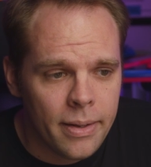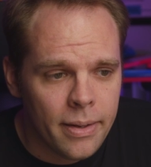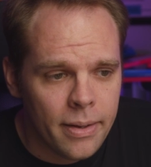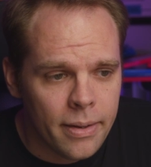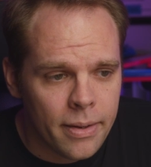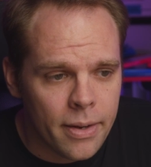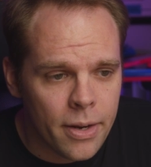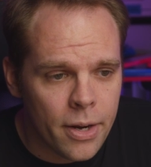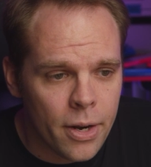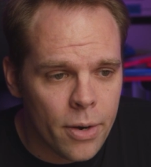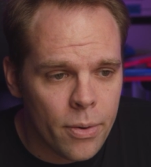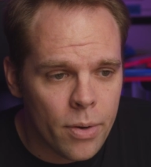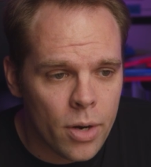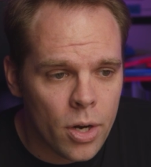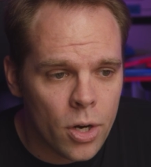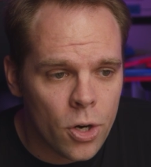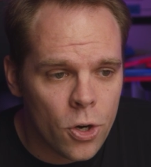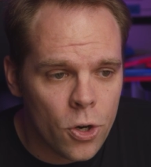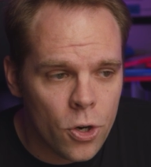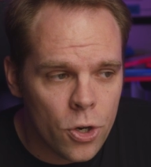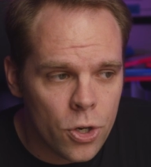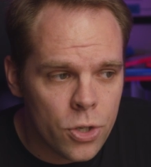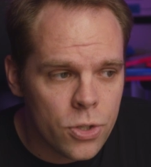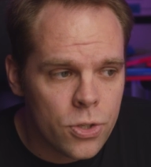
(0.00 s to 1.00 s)
a
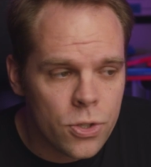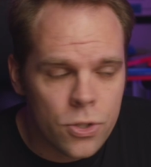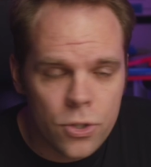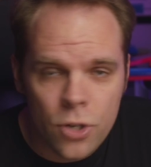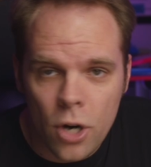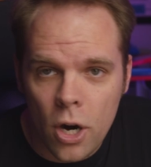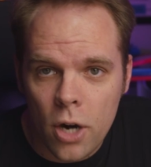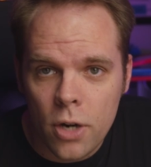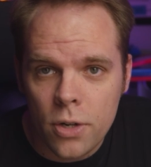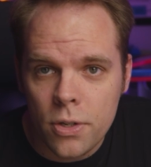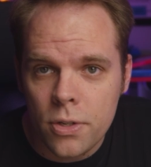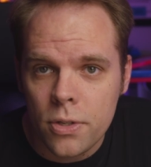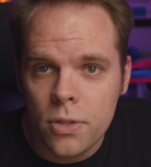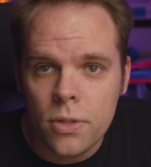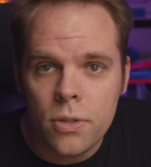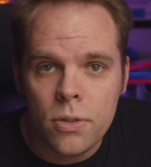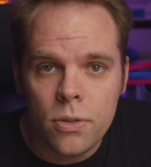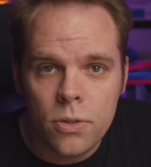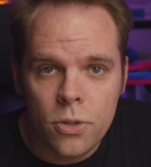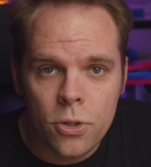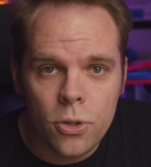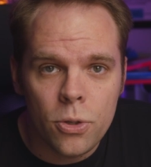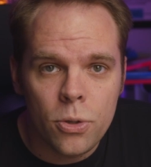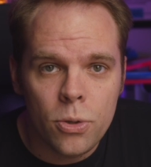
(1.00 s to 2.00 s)
good start
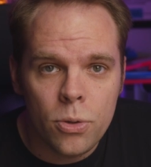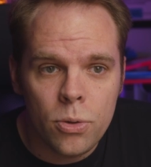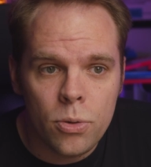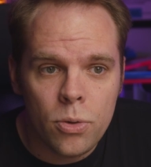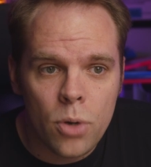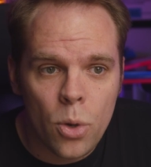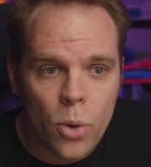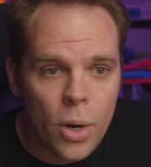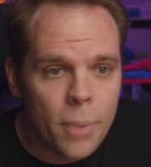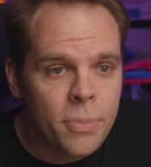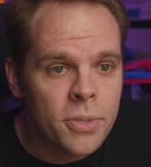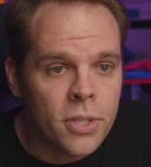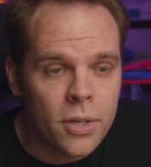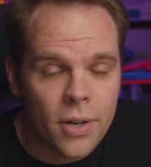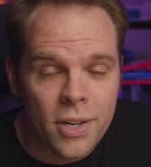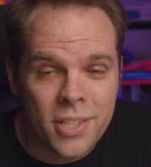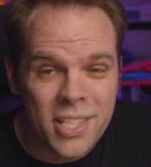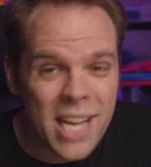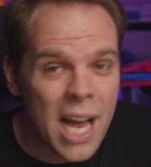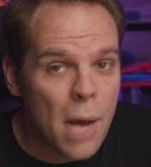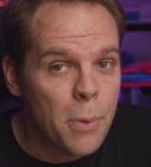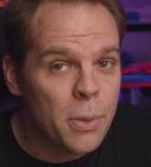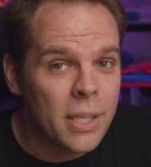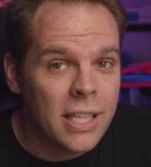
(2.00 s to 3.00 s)
to a web series.
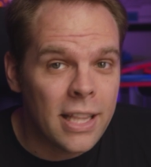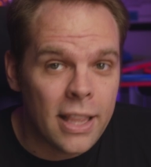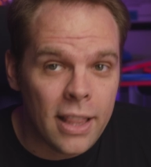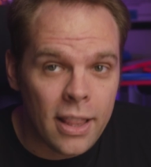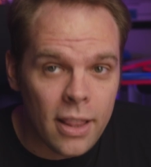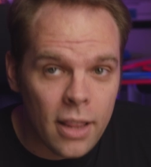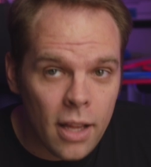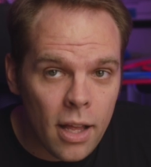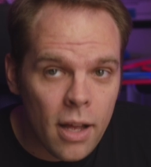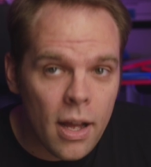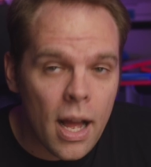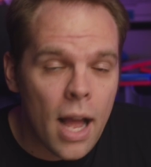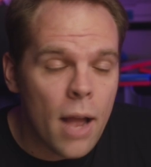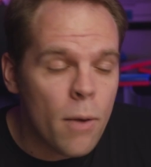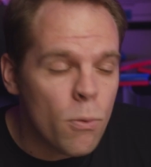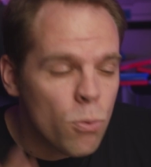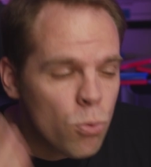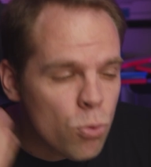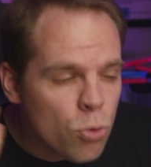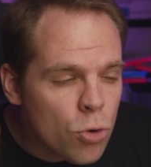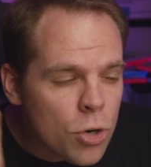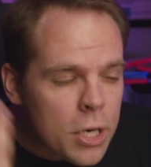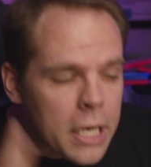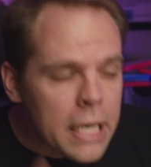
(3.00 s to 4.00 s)
I
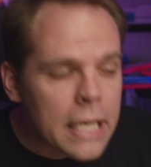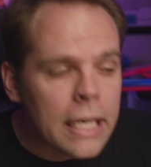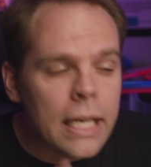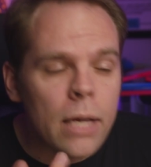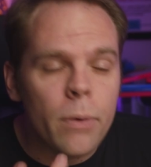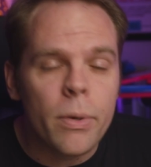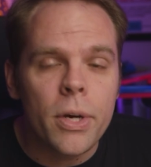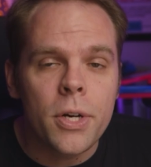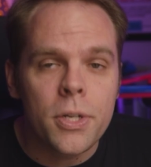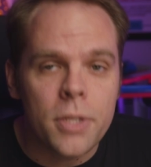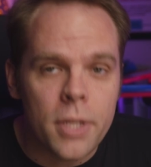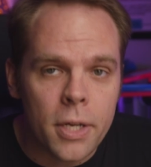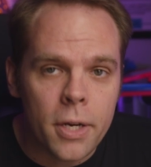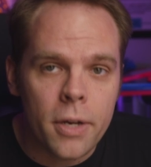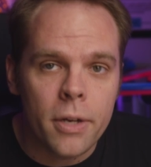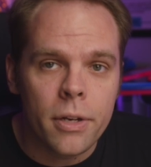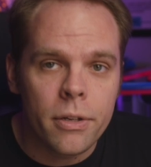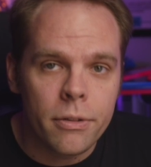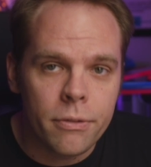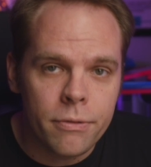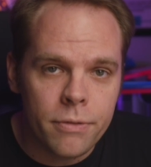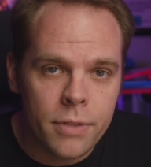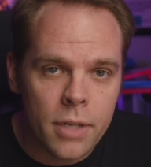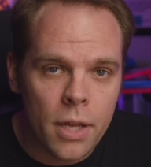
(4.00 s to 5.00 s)
really wish they could
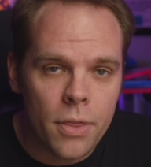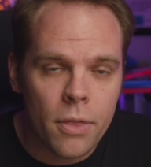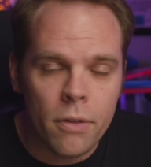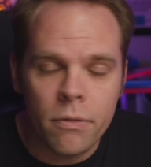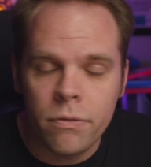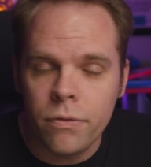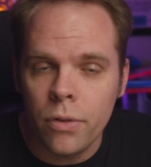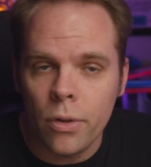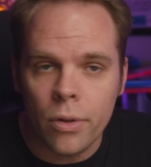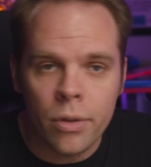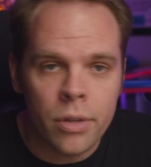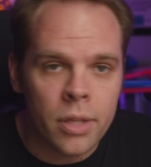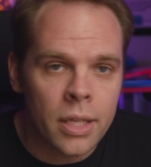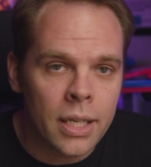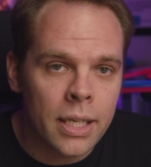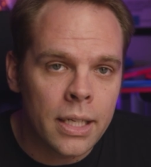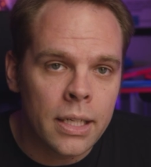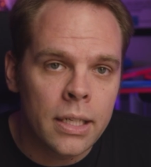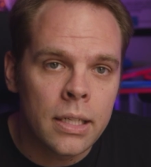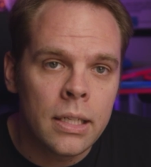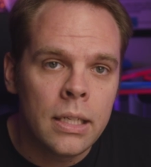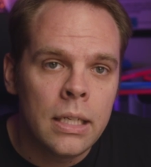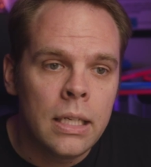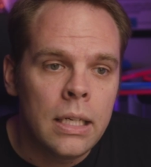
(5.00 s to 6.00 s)
have done the full
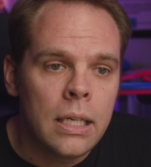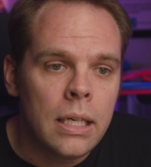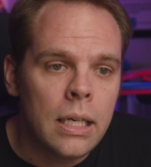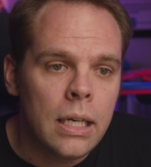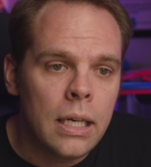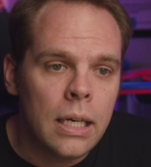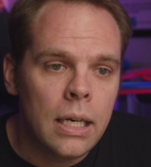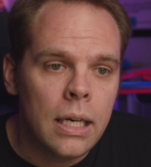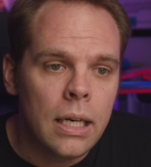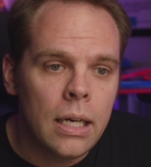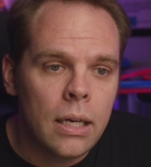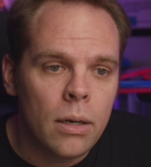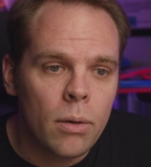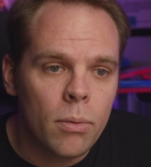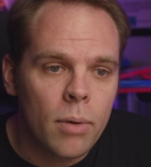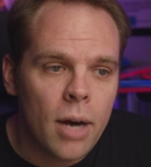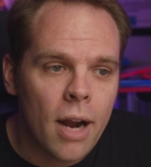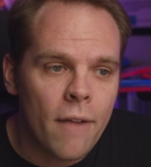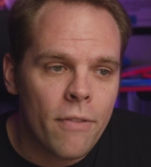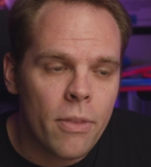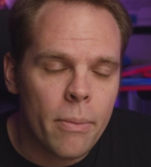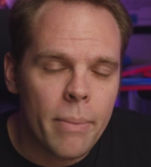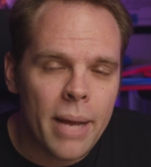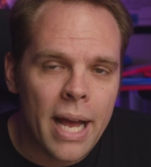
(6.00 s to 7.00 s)
thing right
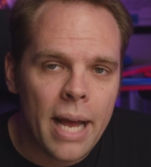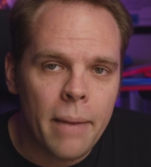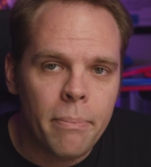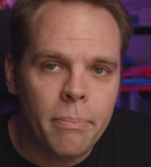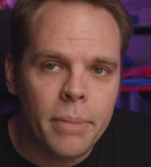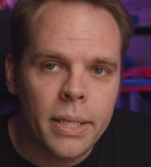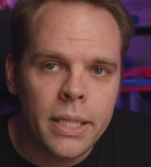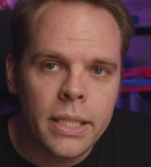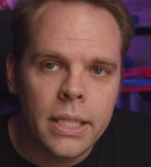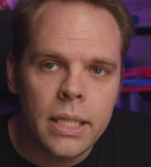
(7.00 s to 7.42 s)
off the bat, but